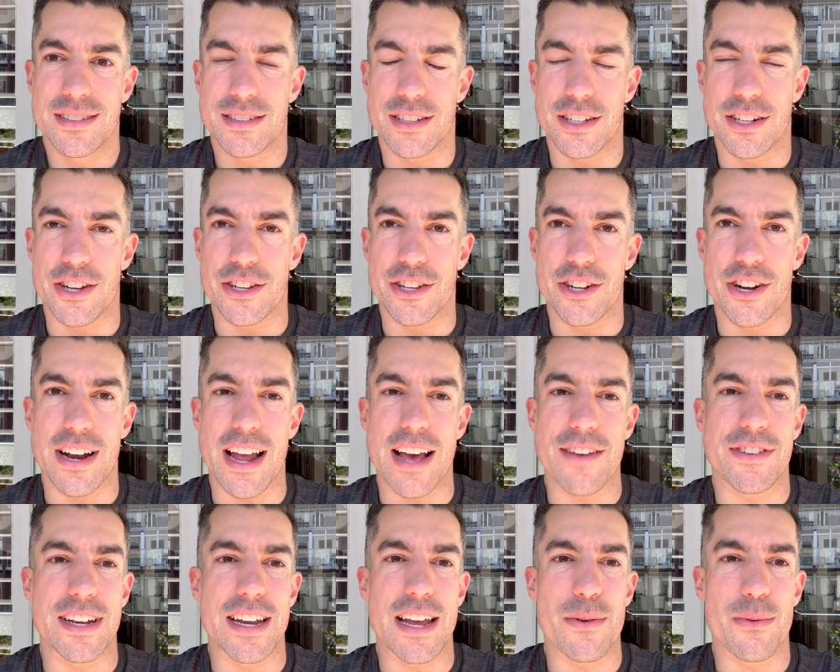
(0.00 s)
you know you don't
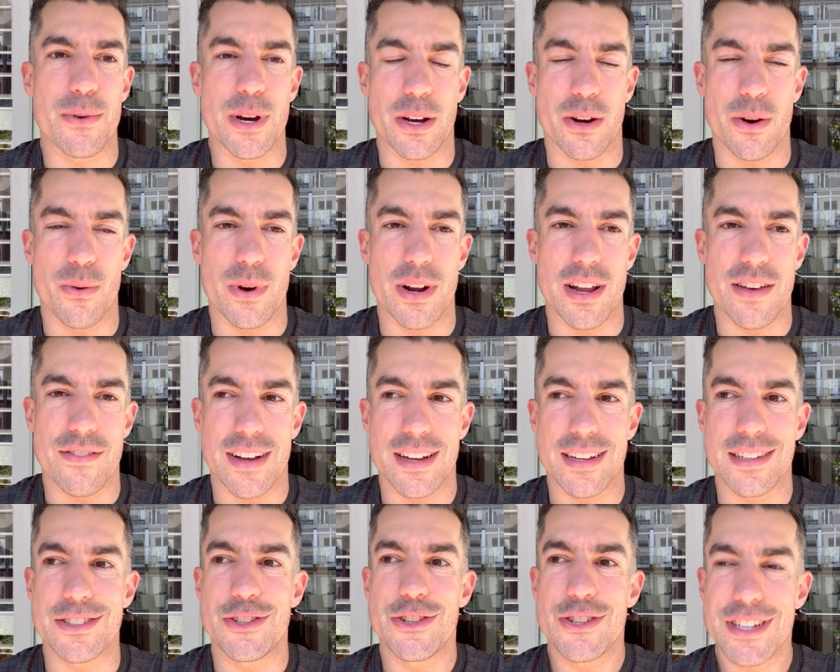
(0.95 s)
have a network or
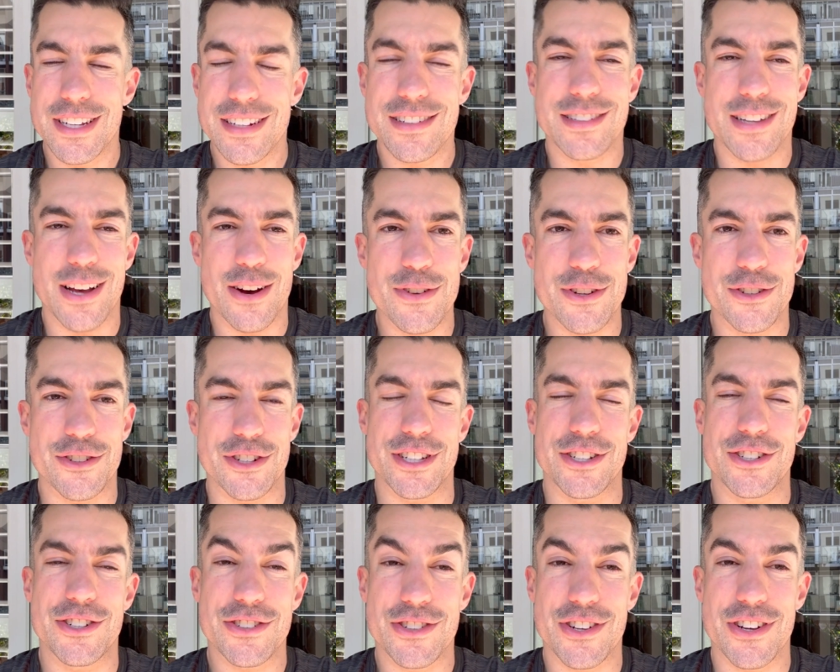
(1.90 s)
whatever you can salvage it
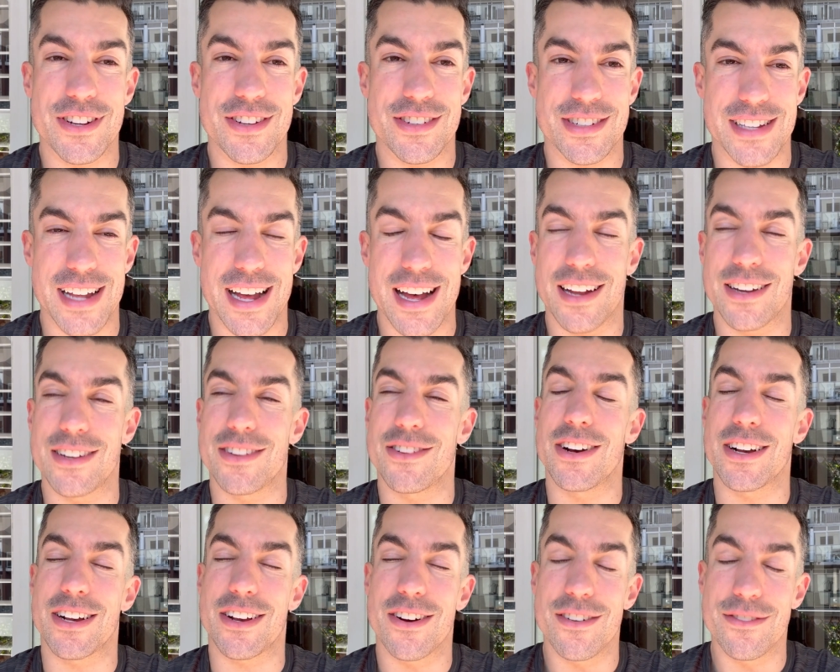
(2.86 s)
you just got to start
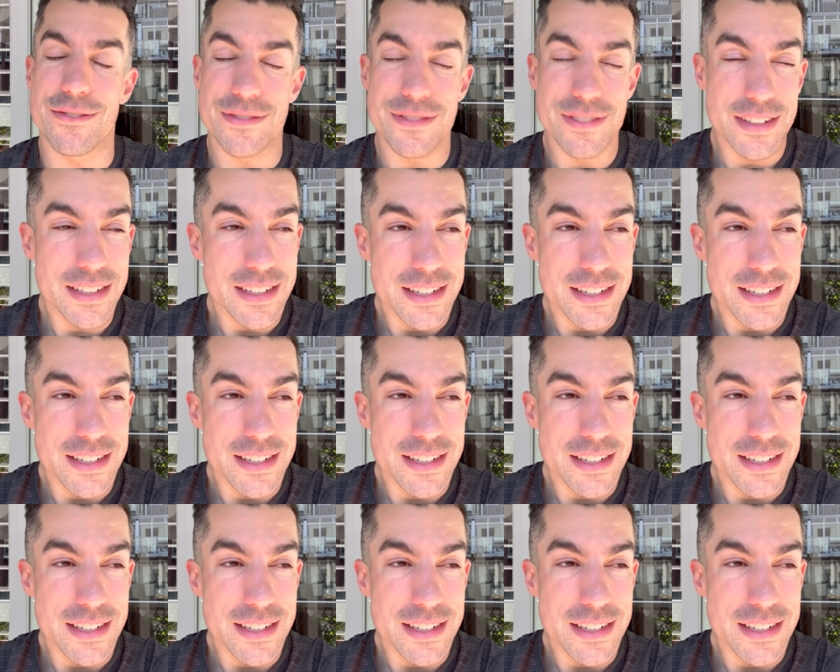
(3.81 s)
like i've